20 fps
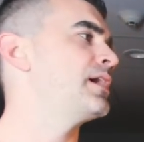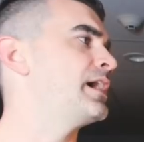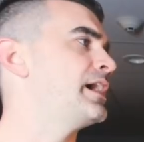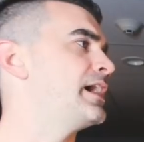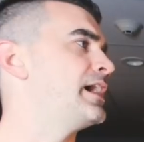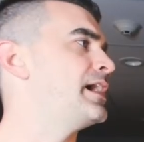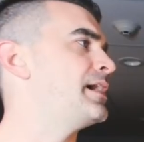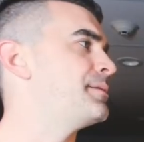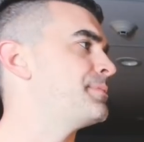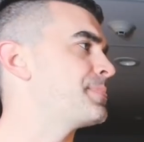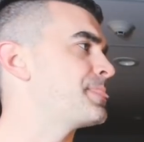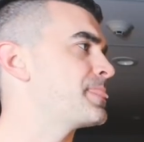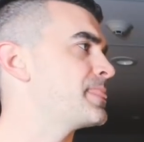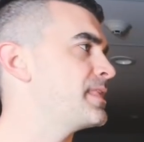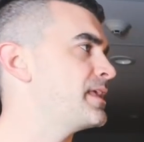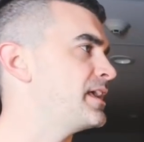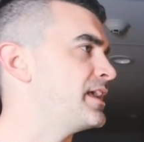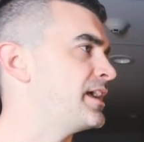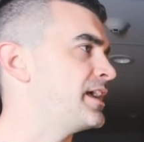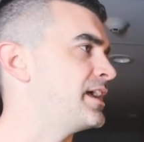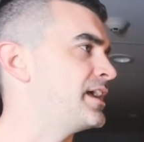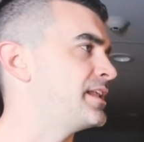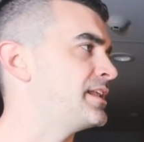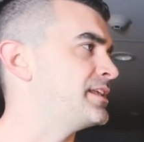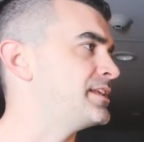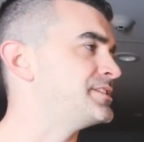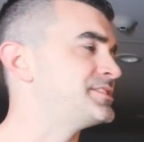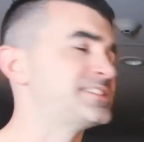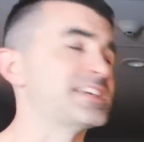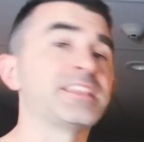And
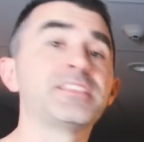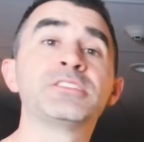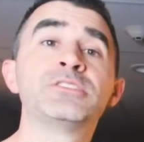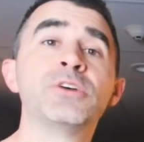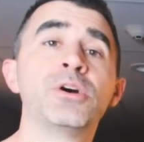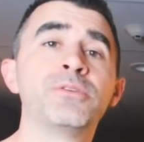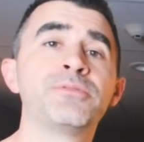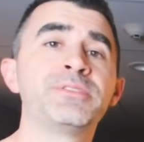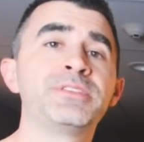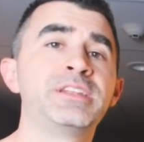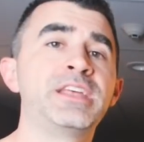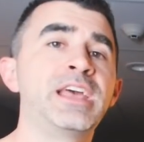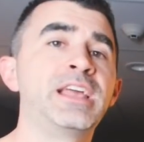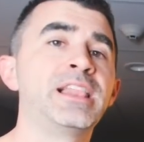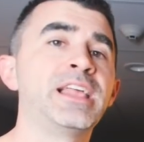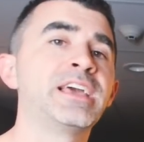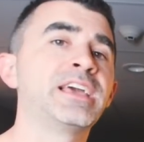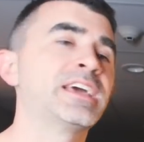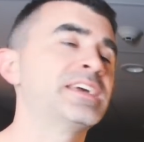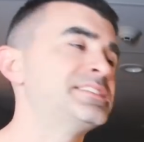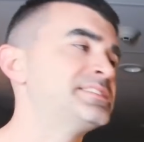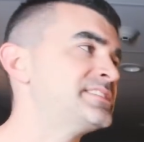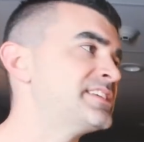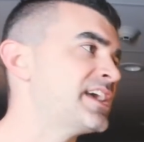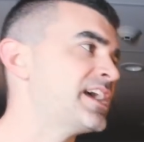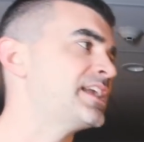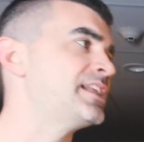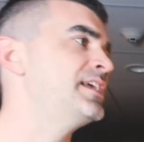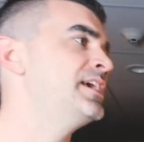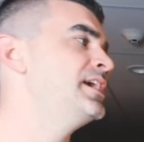it set the tone for the day, like I
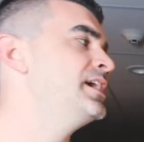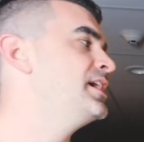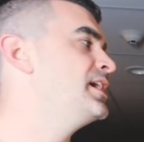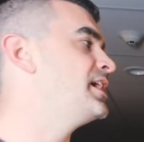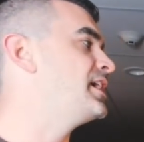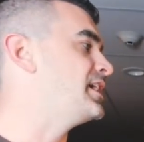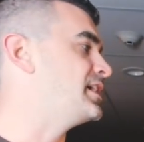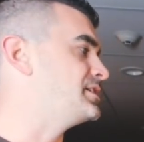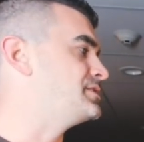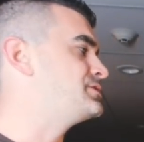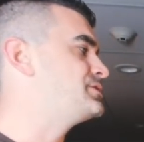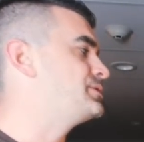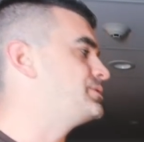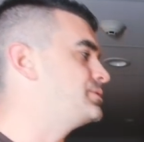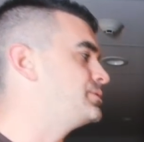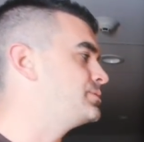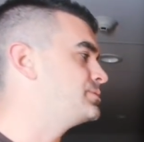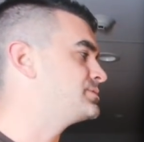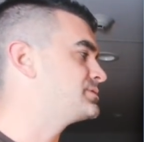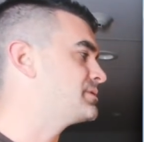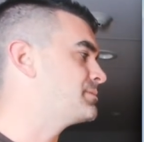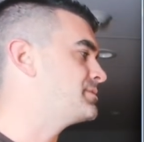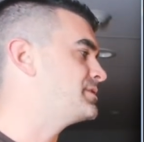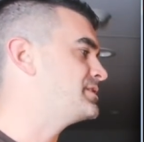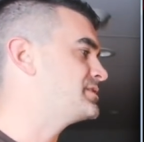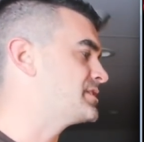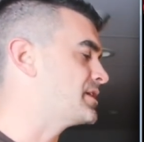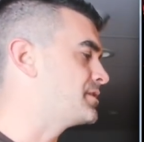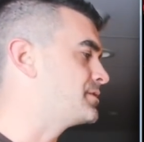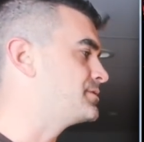said, into some of
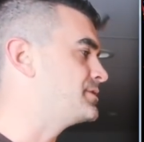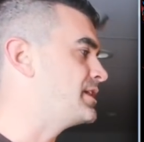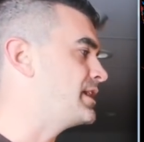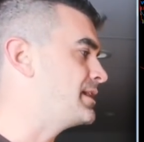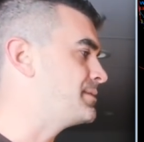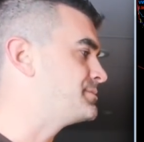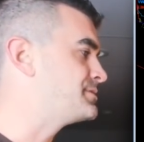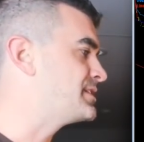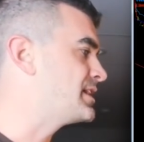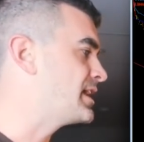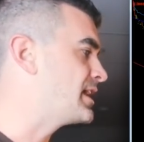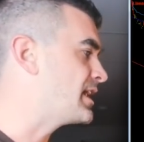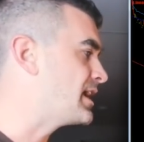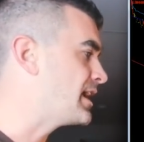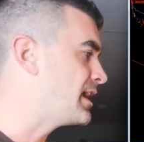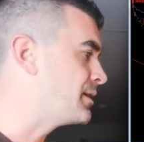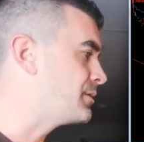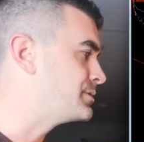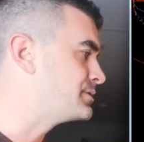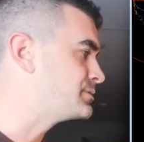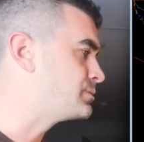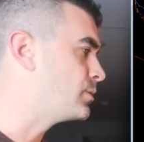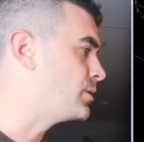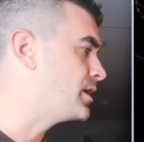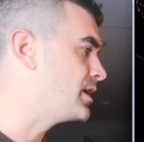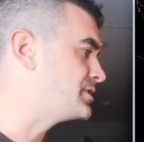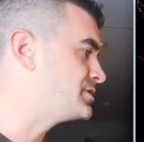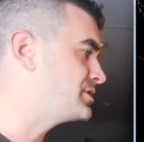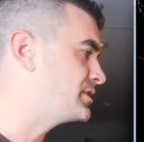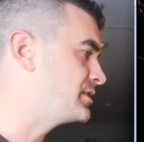these other names that I was
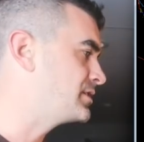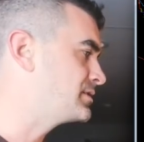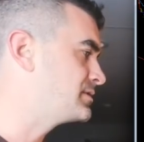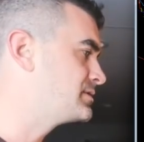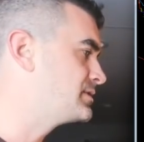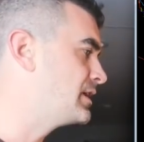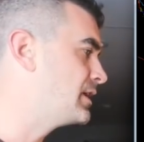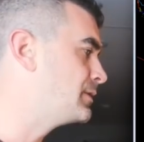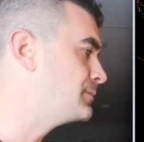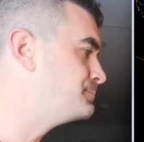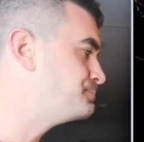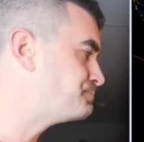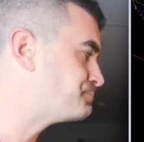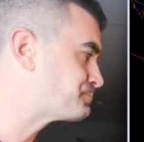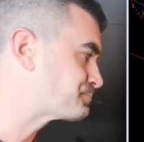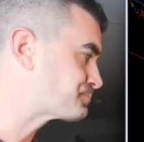watching. So